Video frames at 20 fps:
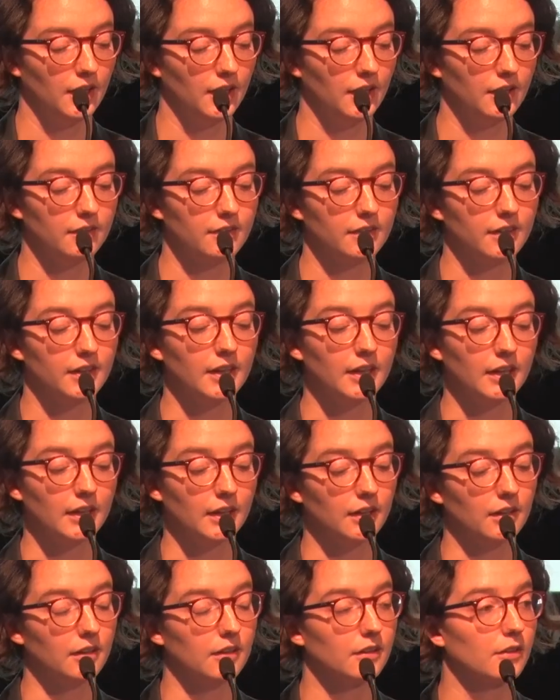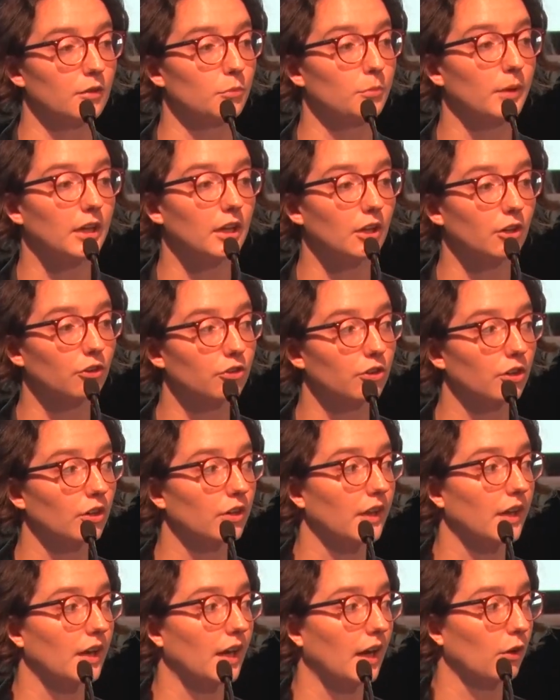is key to making sure
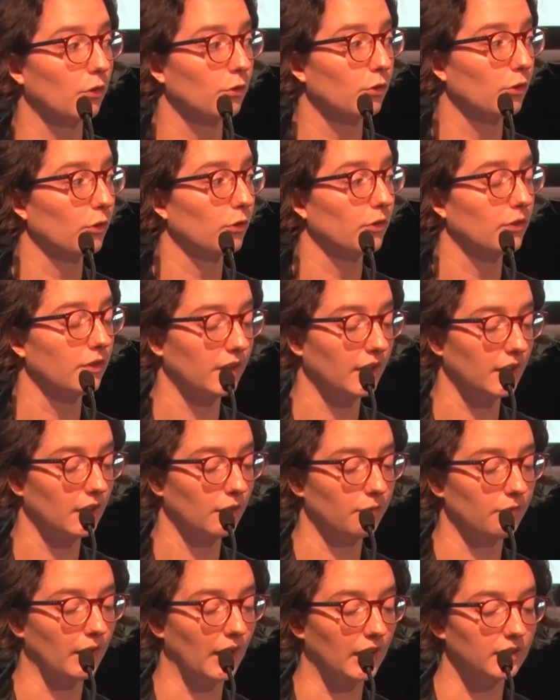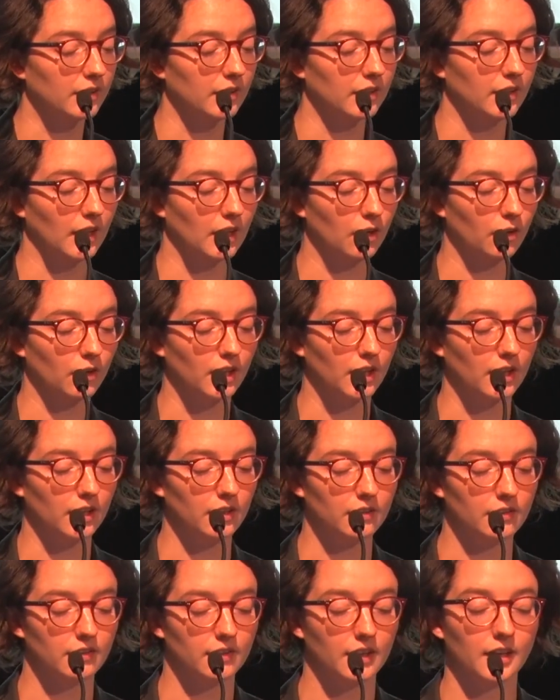that households in affected
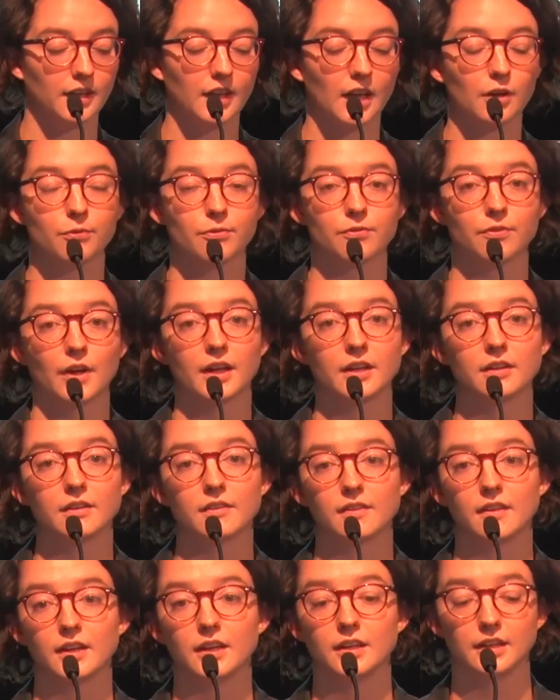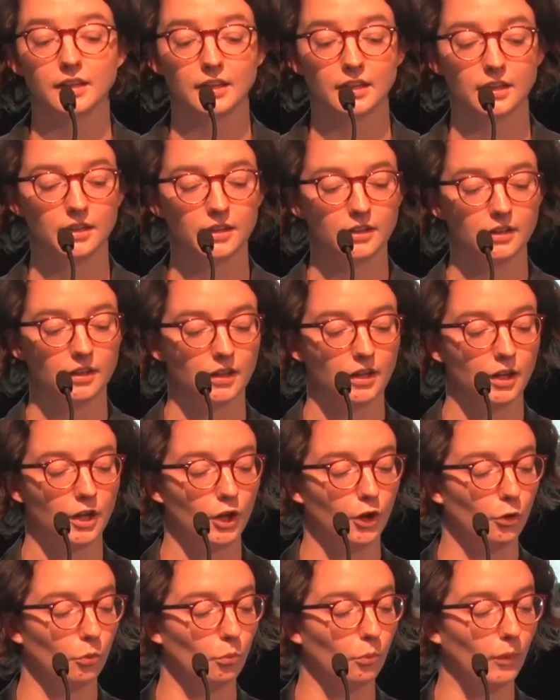areas can get funds they need
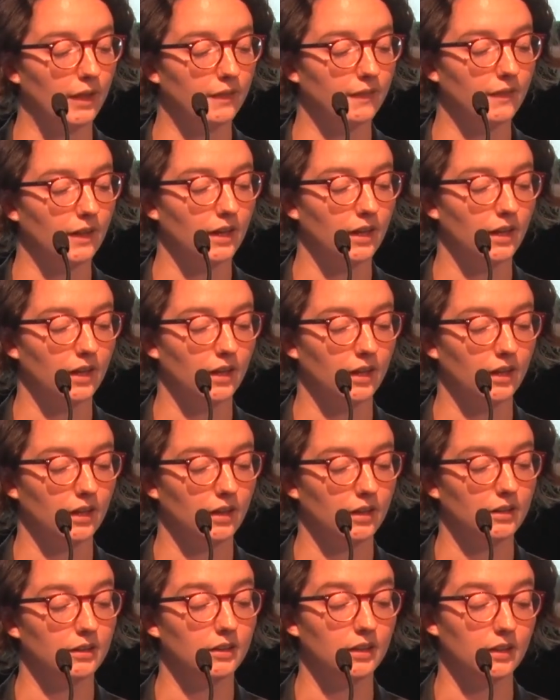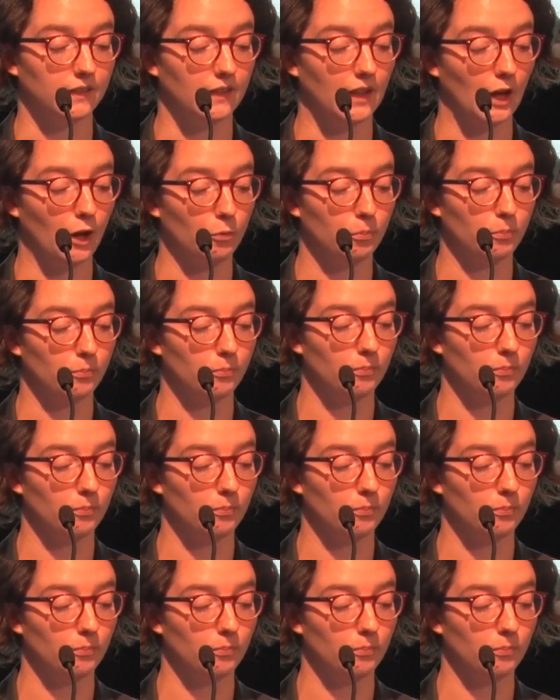when they need them.